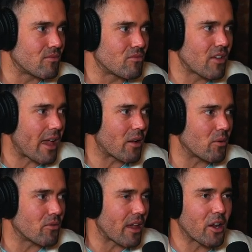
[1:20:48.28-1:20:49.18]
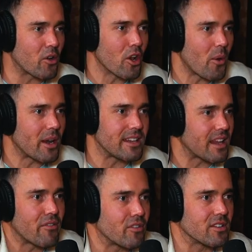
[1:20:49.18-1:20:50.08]
they don't know any
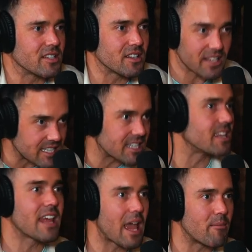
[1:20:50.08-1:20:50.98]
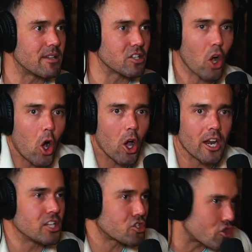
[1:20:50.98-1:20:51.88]
difference. So this, yeah, to them is hot
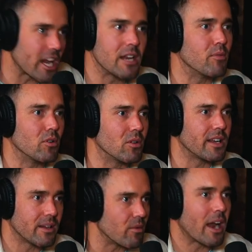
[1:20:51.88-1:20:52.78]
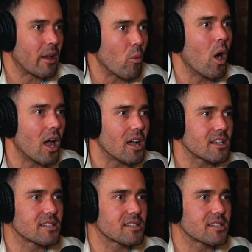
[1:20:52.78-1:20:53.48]
and it's tradable and it works.